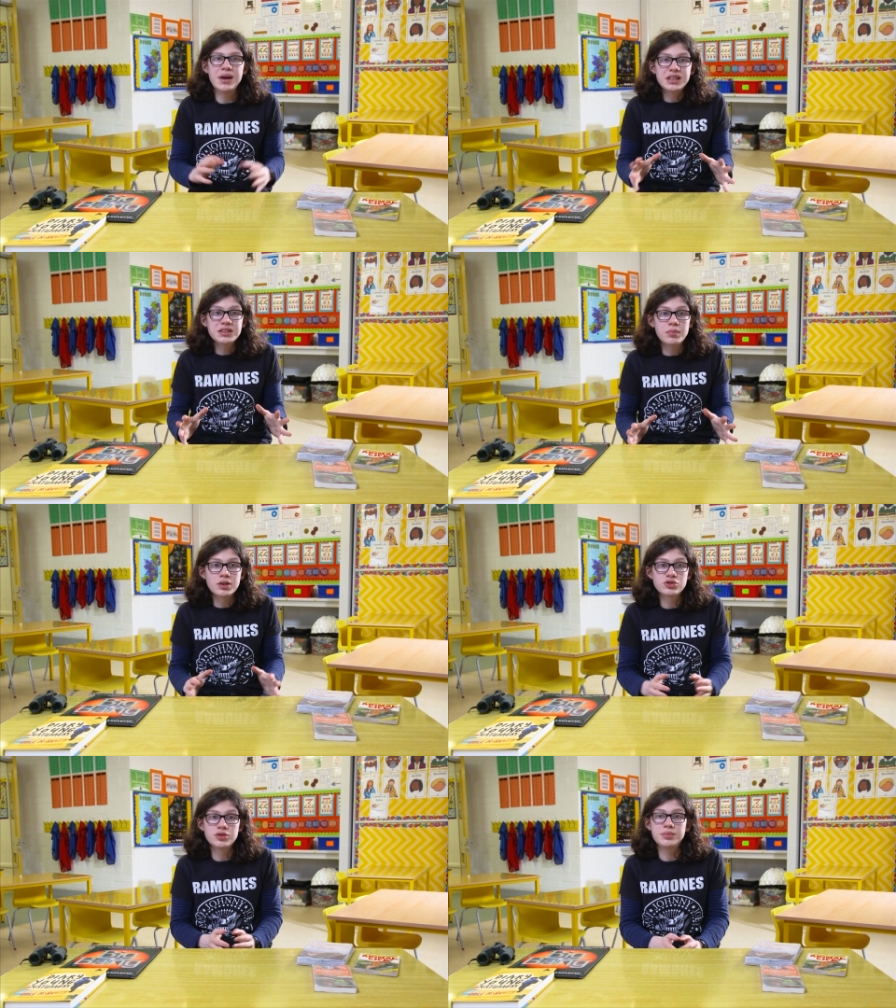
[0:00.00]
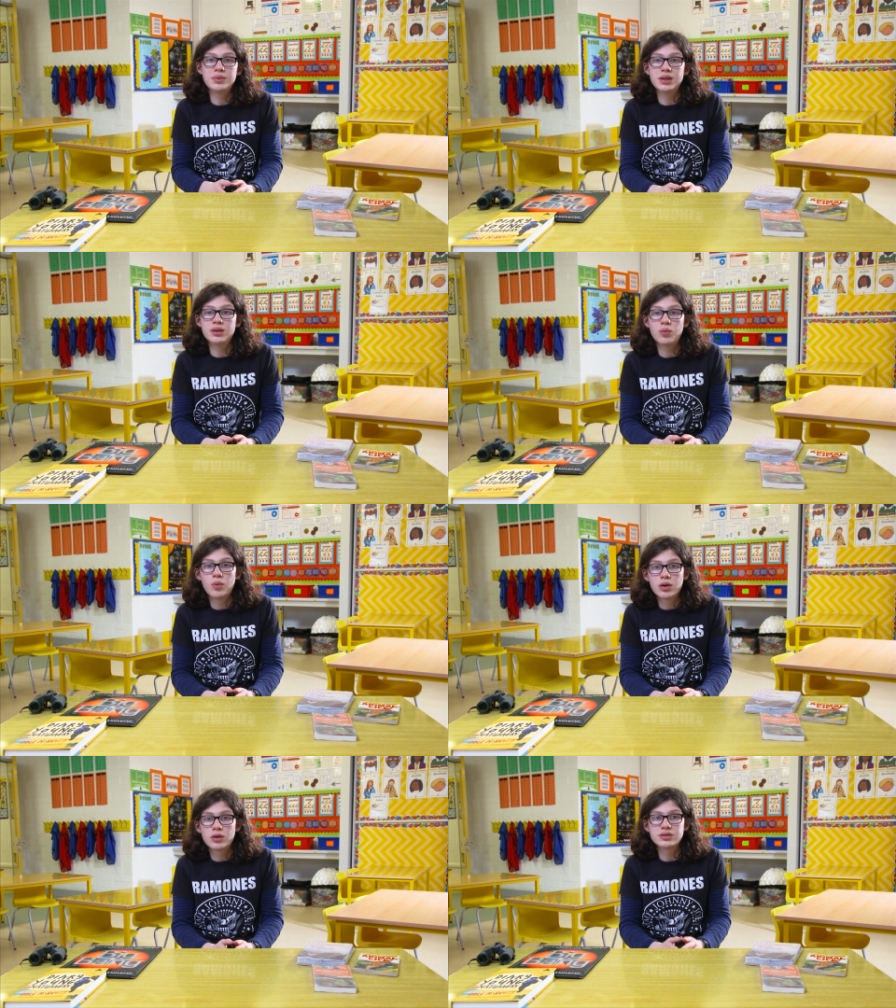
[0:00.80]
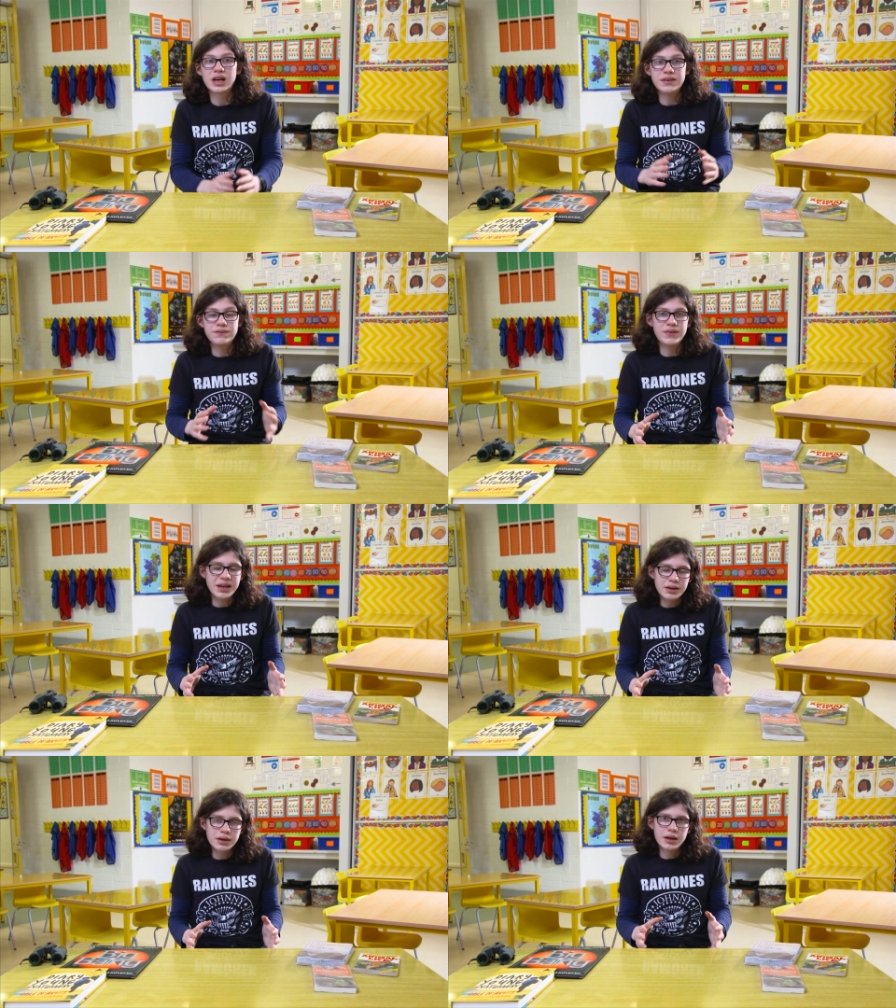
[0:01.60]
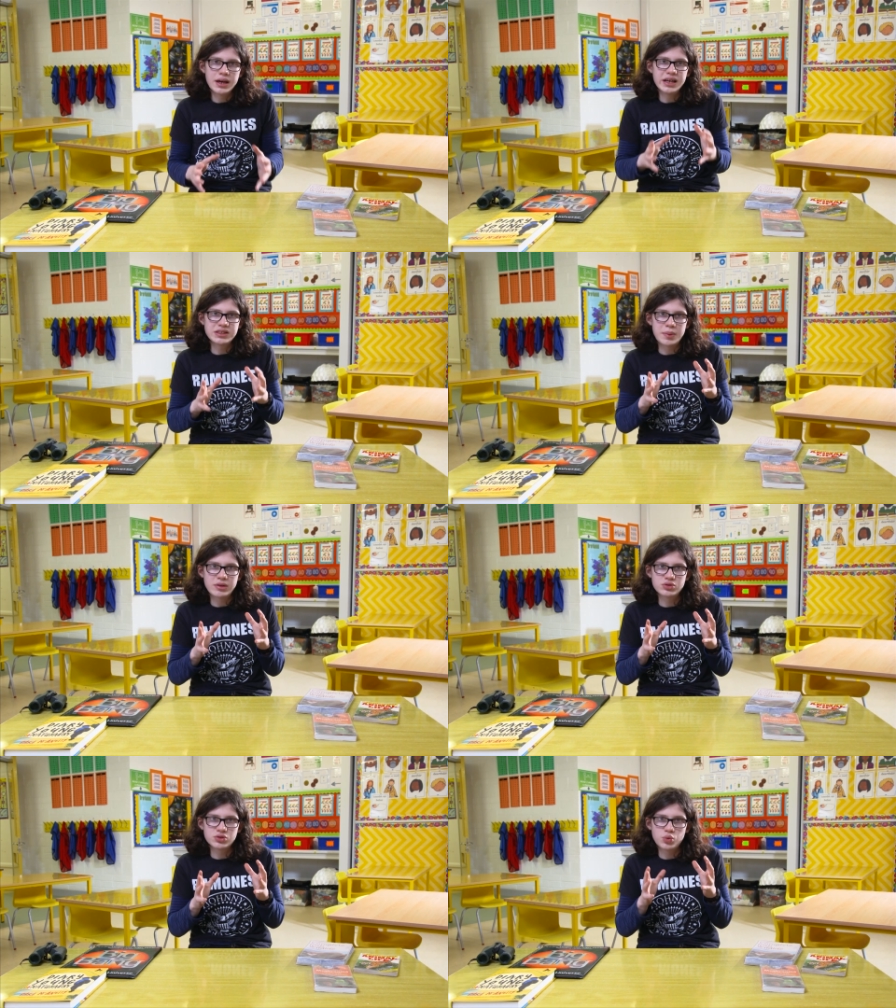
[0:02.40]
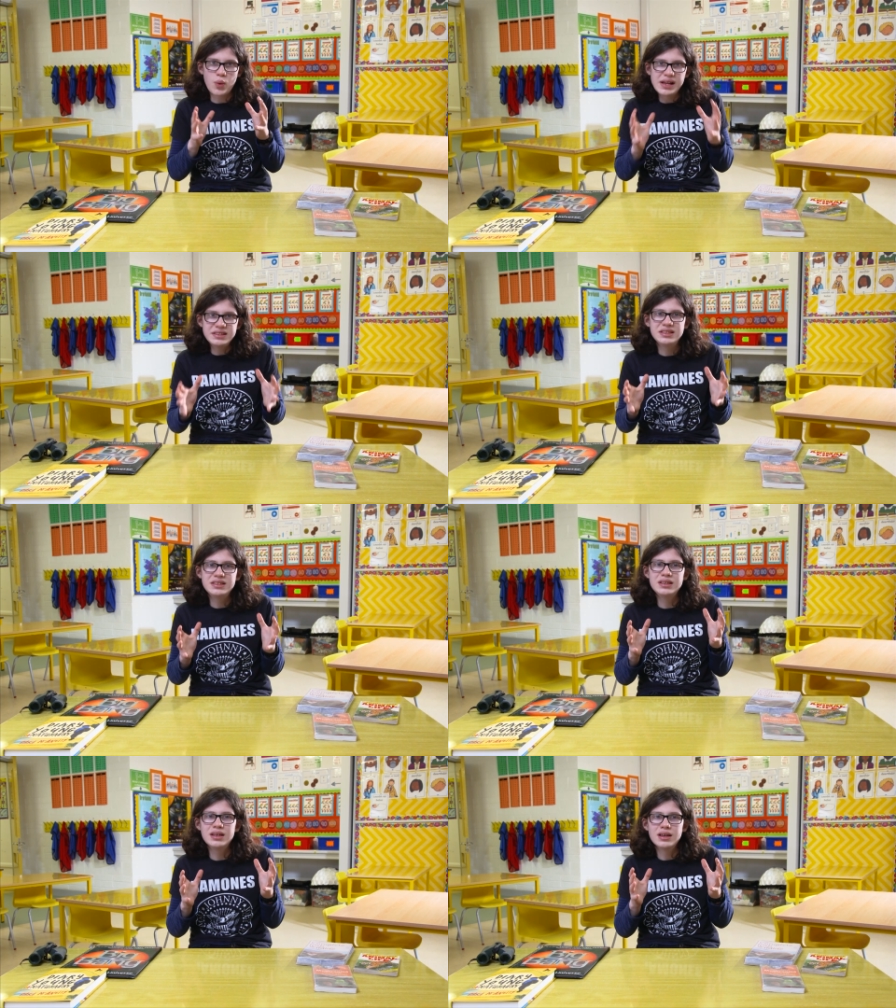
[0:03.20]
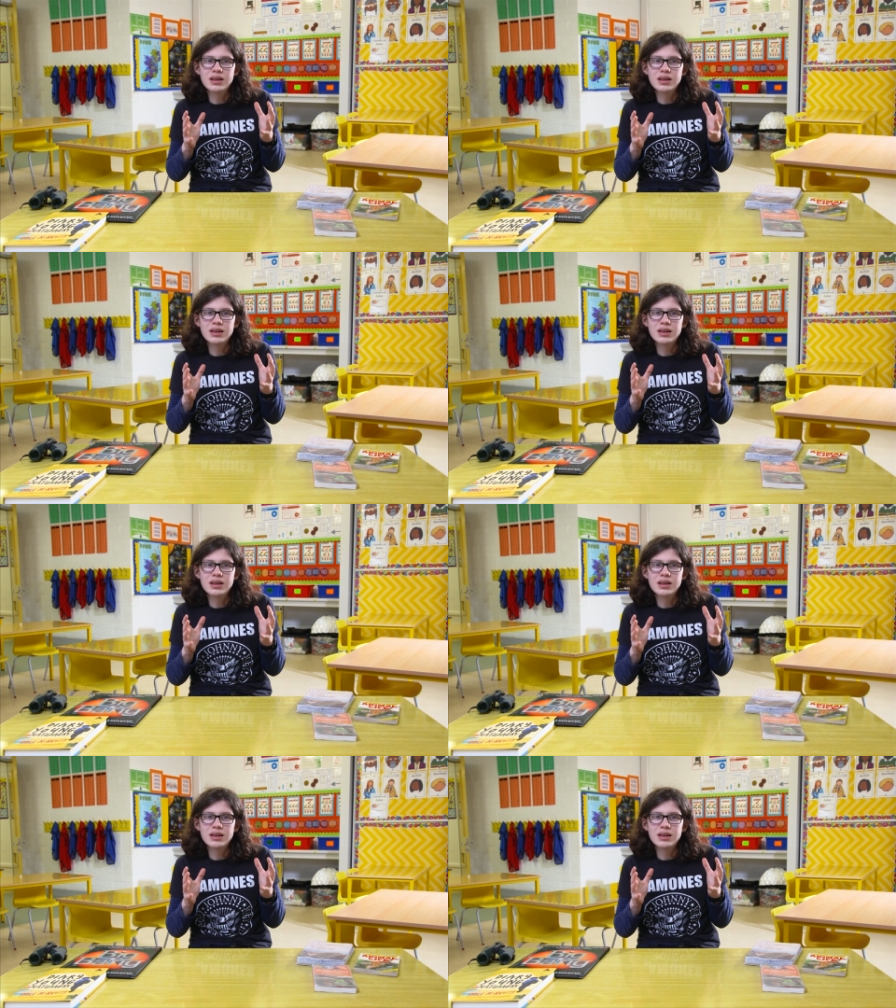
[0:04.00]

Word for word: biggest mushroom in the world, I think, is about twenty